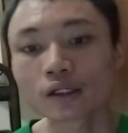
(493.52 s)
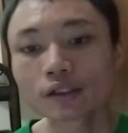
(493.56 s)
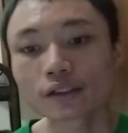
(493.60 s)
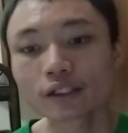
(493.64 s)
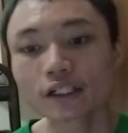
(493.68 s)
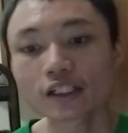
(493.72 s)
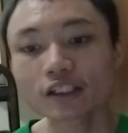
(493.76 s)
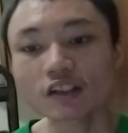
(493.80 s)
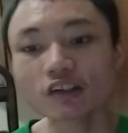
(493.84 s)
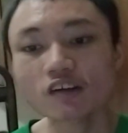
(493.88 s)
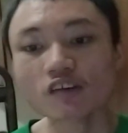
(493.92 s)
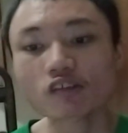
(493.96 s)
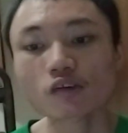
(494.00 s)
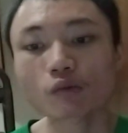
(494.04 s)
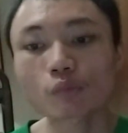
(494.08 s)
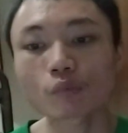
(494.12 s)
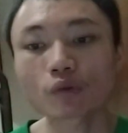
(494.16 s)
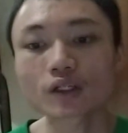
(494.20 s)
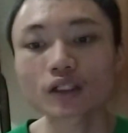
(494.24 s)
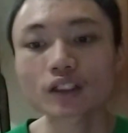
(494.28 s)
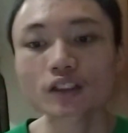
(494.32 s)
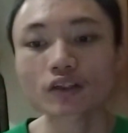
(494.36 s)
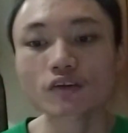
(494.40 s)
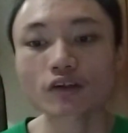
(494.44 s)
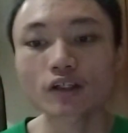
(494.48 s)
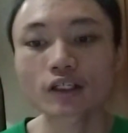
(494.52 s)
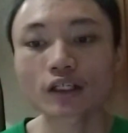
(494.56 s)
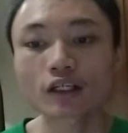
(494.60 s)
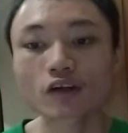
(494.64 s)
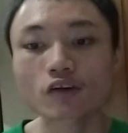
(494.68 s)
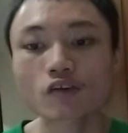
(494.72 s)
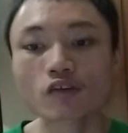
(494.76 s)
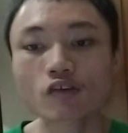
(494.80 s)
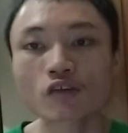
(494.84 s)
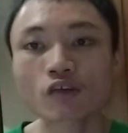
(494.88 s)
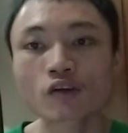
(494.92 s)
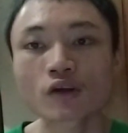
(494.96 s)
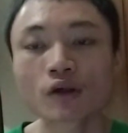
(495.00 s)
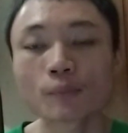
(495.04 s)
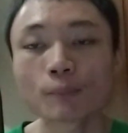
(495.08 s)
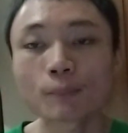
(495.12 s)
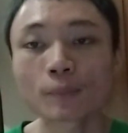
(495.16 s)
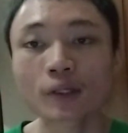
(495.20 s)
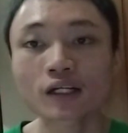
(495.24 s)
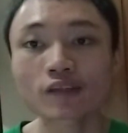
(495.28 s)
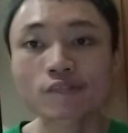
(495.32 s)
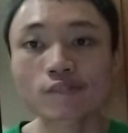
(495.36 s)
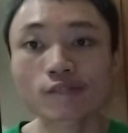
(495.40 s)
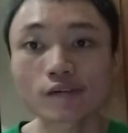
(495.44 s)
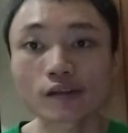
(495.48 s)
The Indonesian word is
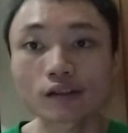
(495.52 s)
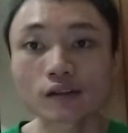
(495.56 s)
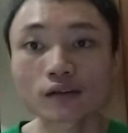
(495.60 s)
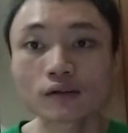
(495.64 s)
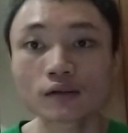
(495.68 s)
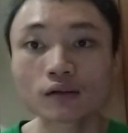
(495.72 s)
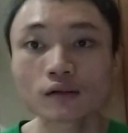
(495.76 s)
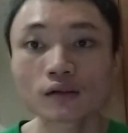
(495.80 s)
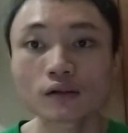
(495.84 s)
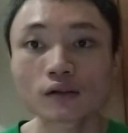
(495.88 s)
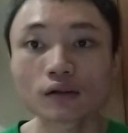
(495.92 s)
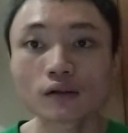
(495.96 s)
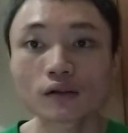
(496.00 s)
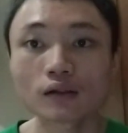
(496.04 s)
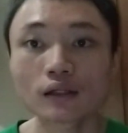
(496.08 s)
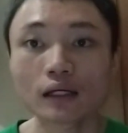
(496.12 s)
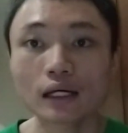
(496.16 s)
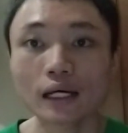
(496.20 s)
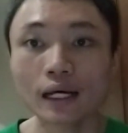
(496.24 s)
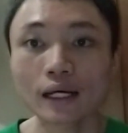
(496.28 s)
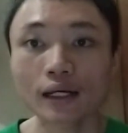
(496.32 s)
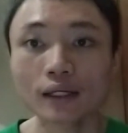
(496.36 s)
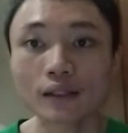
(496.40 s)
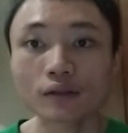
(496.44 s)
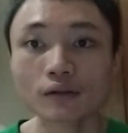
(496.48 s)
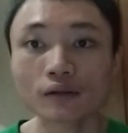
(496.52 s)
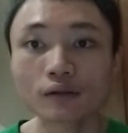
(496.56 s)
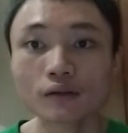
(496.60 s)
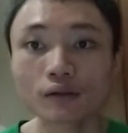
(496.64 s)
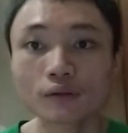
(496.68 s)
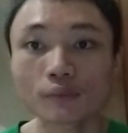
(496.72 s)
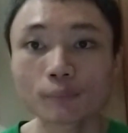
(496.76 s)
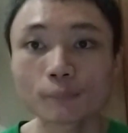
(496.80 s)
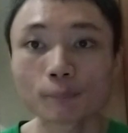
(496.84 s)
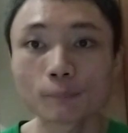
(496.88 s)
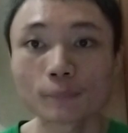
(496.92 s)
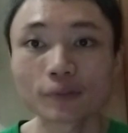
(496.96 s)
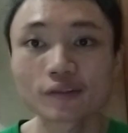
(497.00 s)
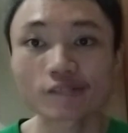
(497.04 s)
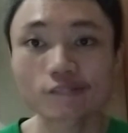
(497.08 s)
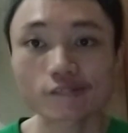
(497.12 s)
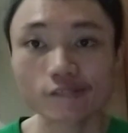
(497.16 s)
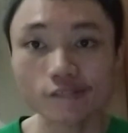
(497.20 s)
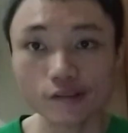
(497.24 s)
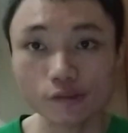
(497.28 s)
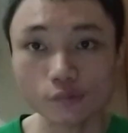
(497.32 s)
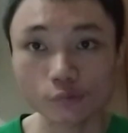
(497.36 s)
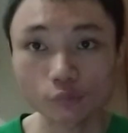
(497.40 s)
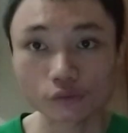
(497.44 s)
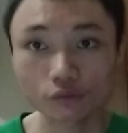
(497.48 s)
mengecil and
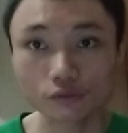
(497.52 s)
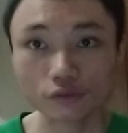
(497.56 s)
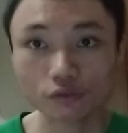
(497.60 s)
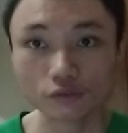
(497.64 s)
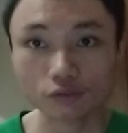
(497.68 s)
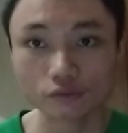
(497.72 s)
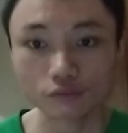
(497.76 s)
mentiut.